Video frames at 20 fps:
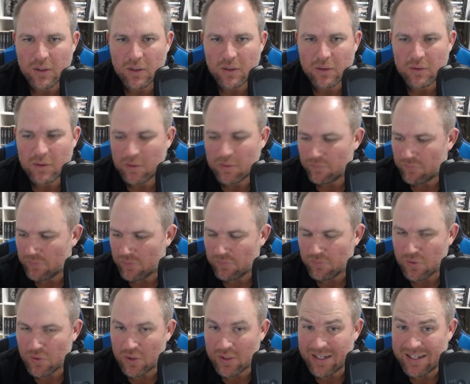if
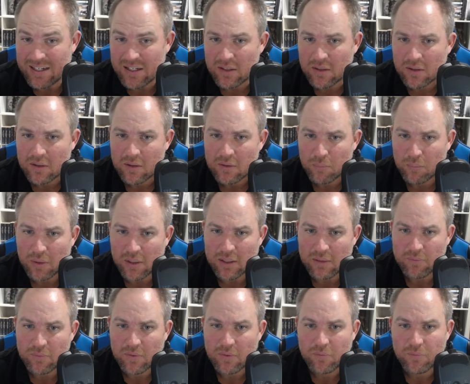you need it
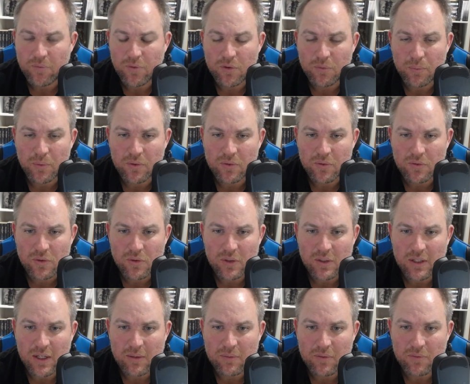playing first-person shooter
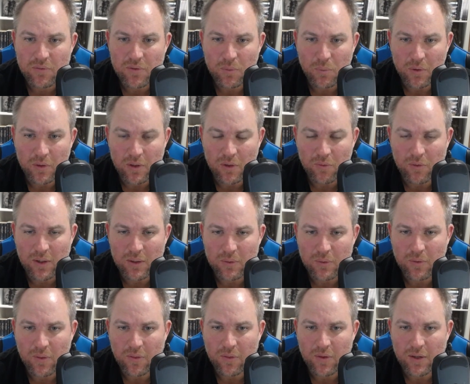games. If you want to go right up
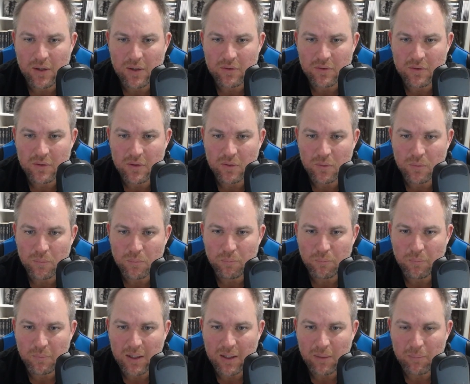to the 1000, it'll
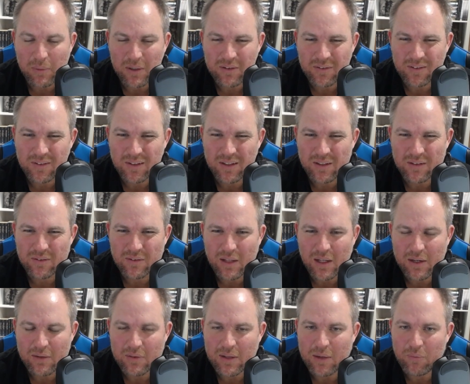basically
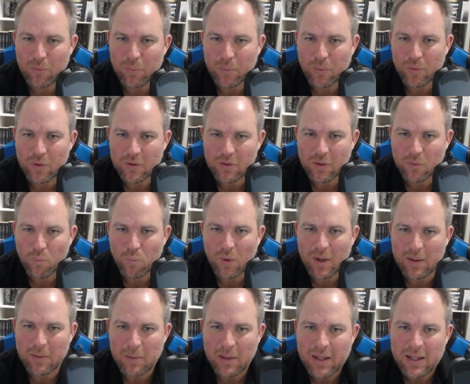they report it's like
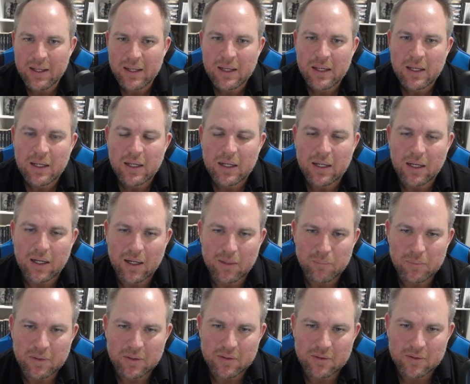1
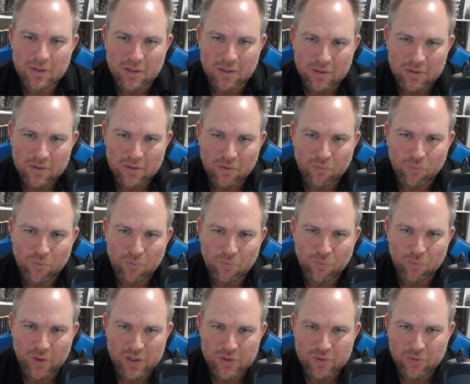millisecond
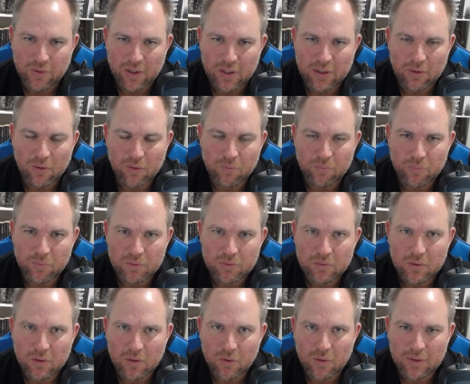refresh rate, or
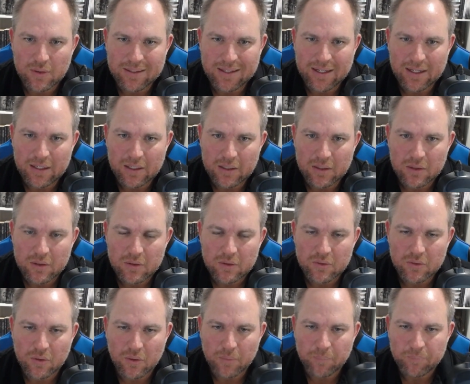sorry, lag.
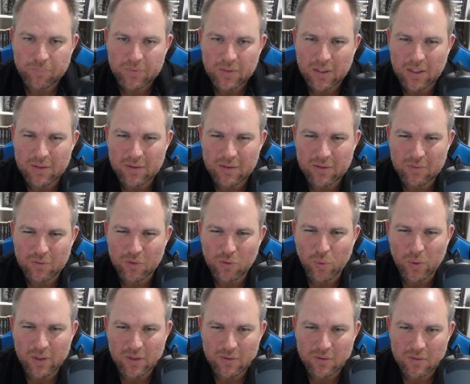So the
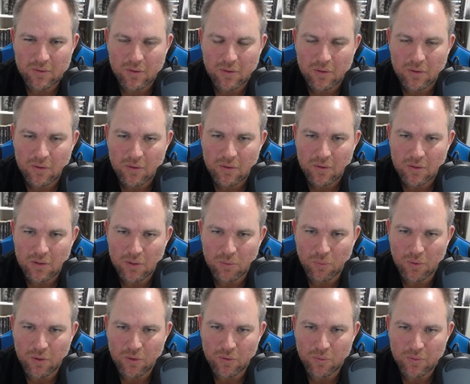quickest you
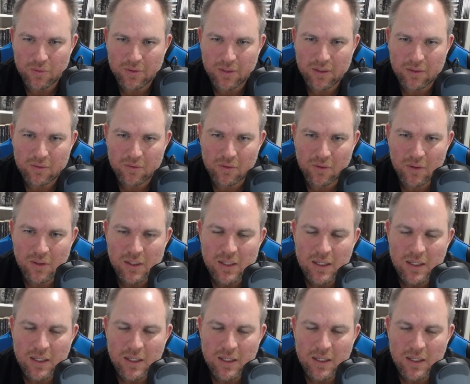want to do is that. So